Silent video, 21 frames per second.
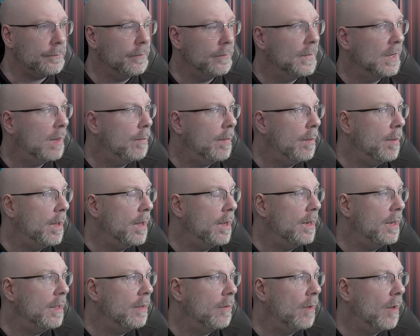Maybe I
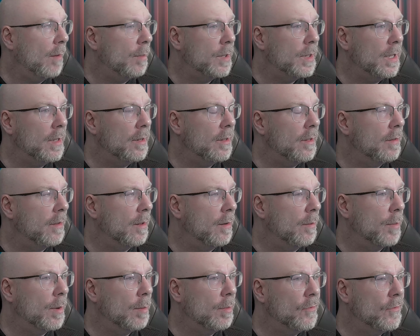need to update it and
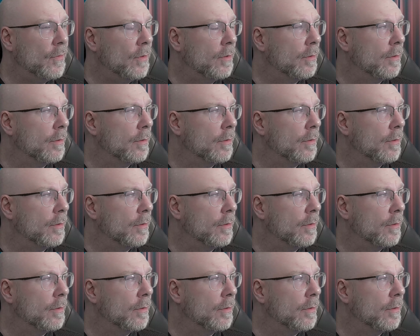publish it,